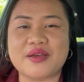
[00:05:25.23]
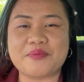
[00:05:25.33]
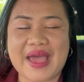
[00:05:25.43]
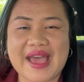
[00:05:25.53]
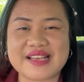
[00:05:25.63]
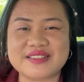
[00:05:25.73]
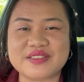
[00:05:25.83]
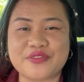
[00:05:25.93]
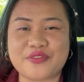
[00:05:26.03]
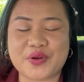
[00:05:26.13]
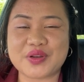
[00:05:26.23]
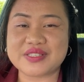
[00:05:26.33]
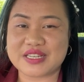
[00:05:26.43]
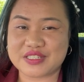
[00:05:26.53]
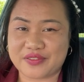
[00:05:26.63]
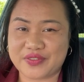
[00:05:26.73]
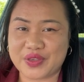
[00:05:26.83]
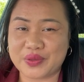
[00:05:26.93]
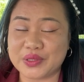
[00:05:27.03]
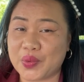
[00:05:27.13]
pass the first
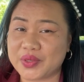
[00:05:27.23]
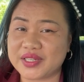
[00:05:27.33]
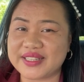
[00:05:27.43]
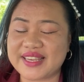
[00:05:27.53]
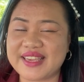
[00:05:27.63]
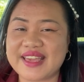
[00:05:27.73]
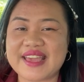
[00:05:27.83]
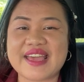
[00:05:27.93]
interview locally